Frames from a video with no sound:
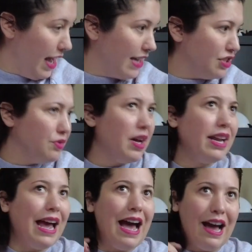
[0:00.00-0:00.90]
do not
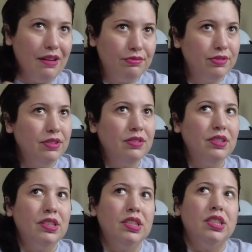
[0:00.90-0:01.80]
have
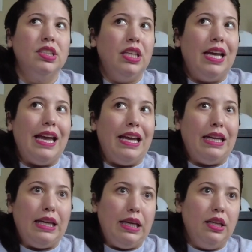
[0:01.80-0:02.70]

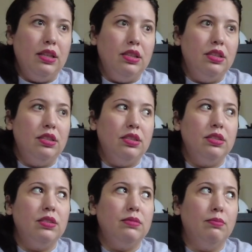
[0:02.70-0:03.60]
any
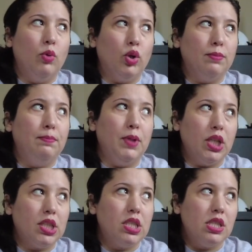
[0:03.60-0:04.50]
more
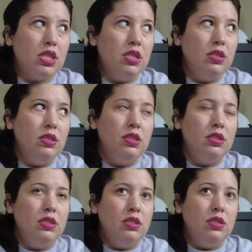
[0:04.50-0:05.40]
books
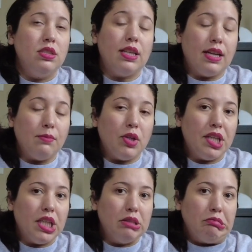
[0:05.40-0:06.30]
that I'm
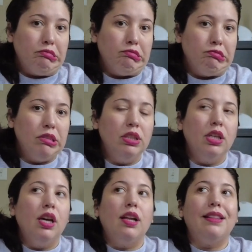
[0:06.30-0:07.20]
reading.
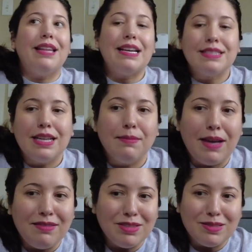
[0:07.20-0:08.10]
Last time
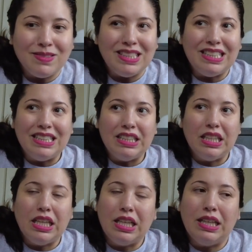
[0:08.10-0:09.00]
I was reading
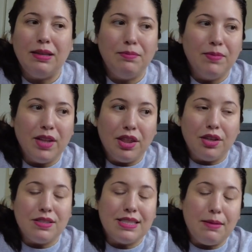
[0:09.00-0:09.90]
The
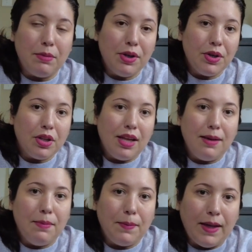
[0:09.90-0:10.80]
Thursday Murder
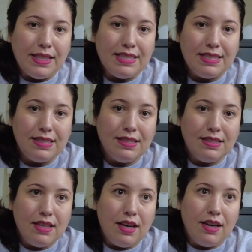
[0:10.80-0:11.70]
Club by
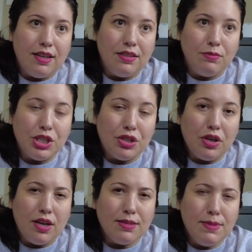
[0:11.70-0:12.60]
Richard
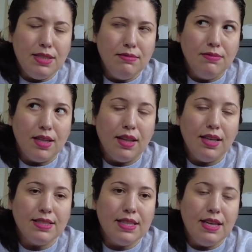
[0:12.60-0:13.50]
Osman, I think
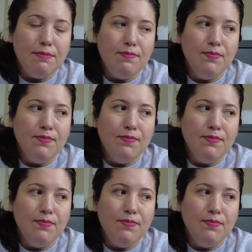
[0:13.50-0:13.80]
is the name.